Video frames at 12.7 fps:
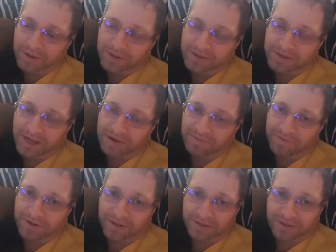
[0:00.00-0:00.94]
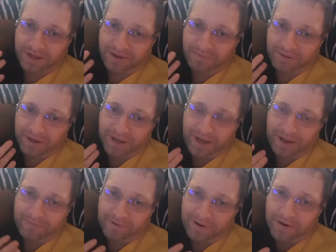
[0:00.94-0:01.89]
safeties that we
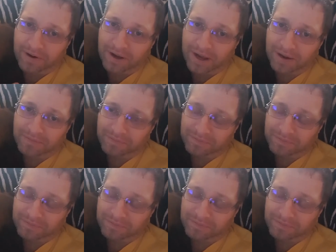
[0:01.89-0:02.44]
have in our life.